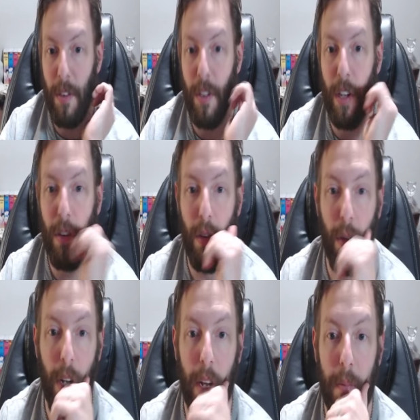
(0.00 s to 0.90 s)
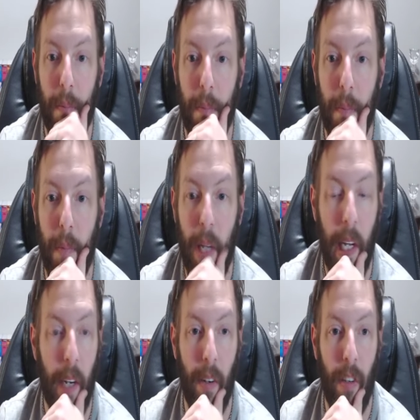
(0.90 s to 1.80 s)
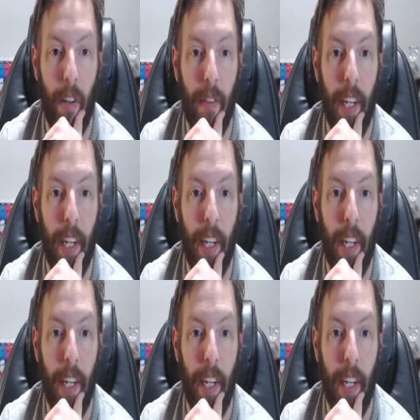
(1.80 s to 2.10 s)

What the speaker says: Setsuna here and stuff